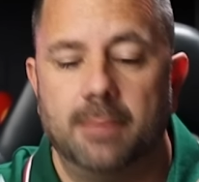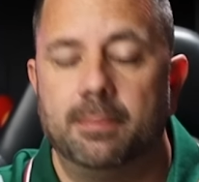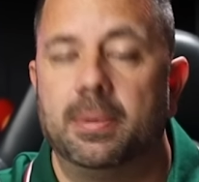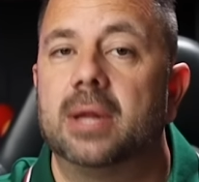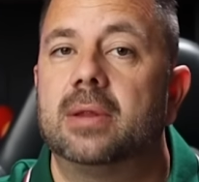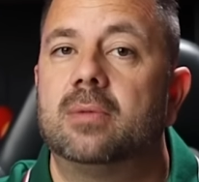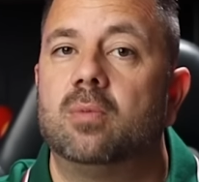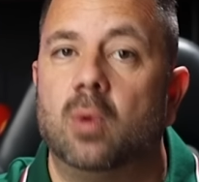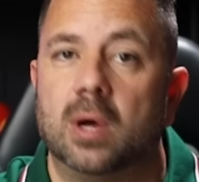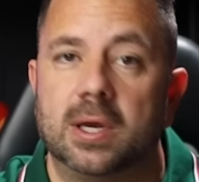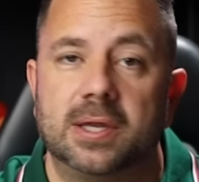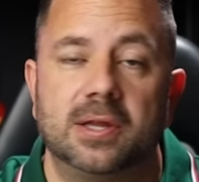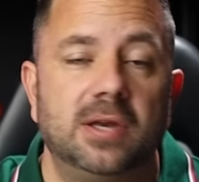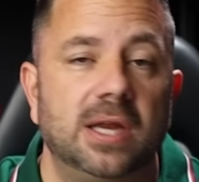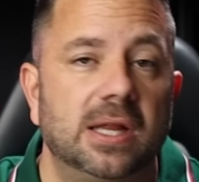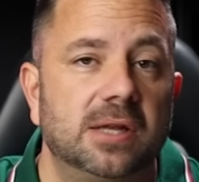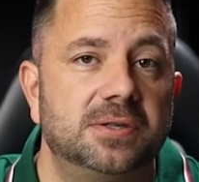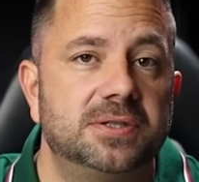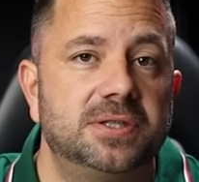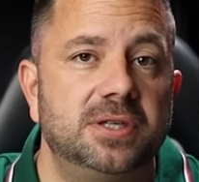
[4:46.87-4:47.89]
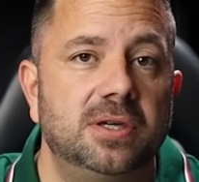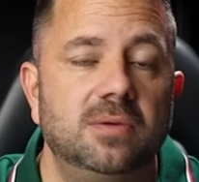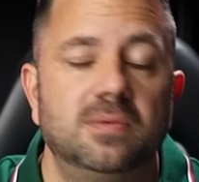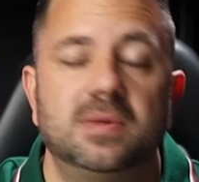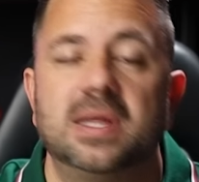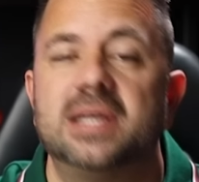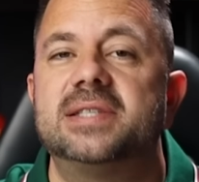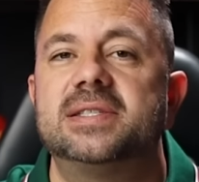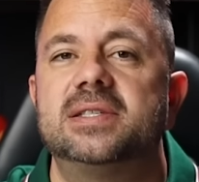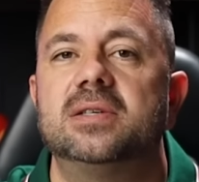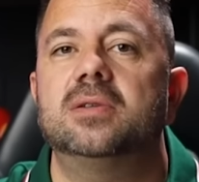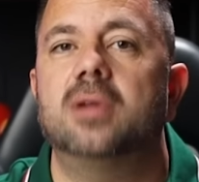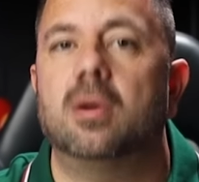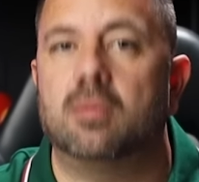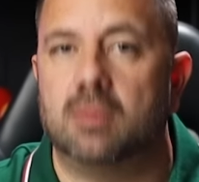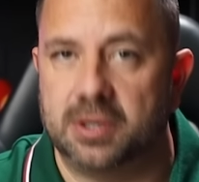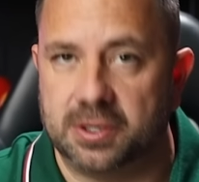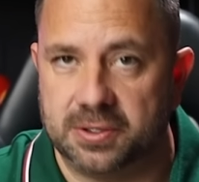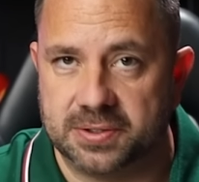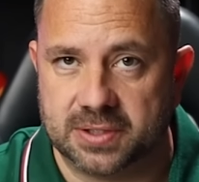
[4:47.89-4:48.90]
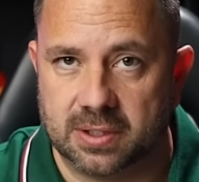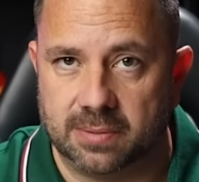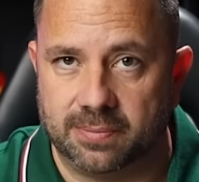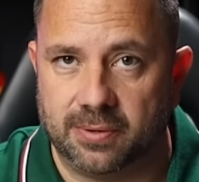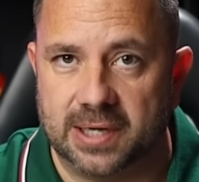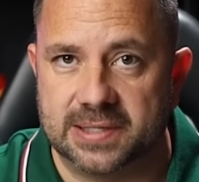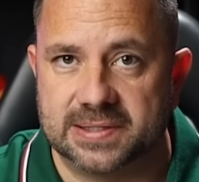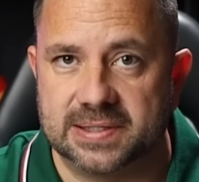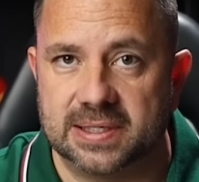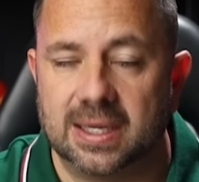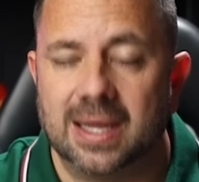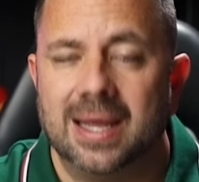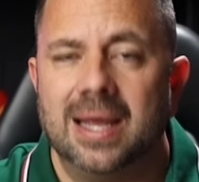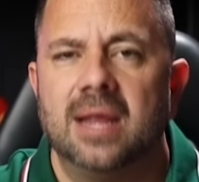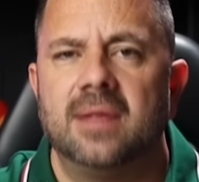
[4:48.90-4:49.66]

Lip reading: But what do the dealers do? They still don't reduce their pricing.